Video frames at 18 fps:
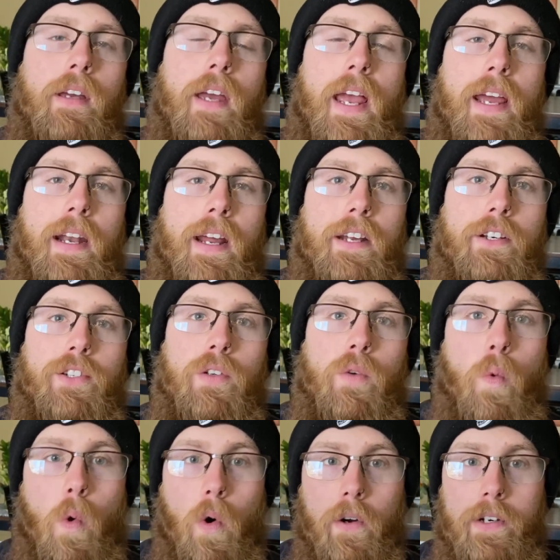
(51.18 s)
and I should
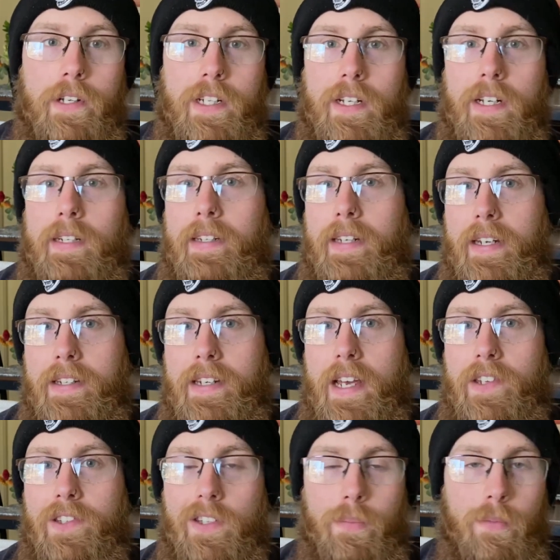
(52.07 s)
quarantine and get
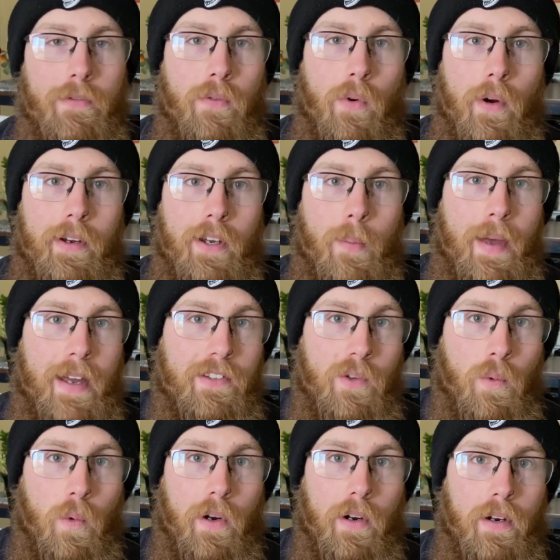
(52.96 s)
tested before I go back
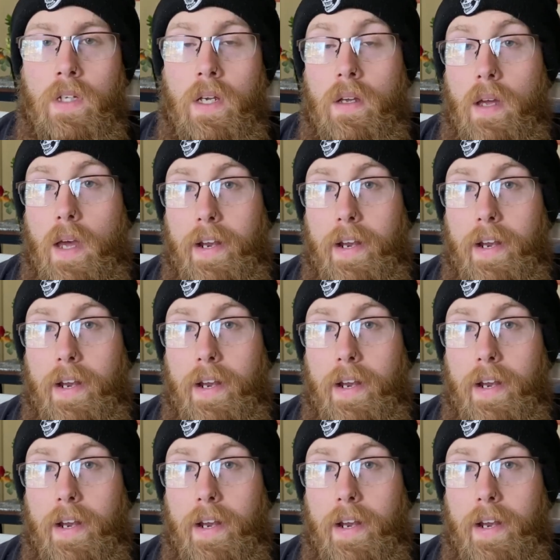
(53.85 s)
to work.